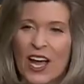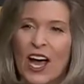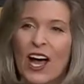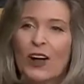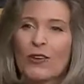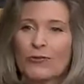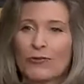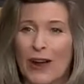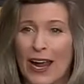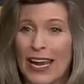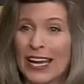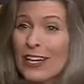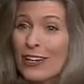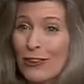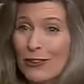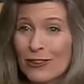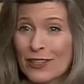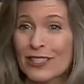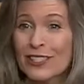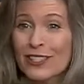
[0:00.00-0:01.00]
a
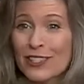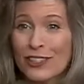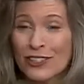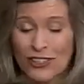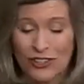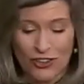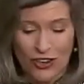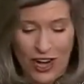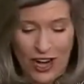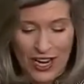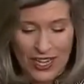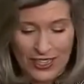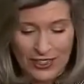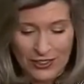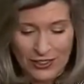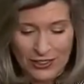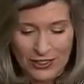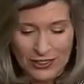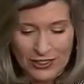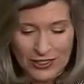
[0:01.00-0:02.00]
rancorous
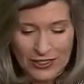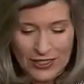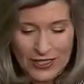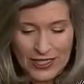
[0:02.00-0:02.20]
trial.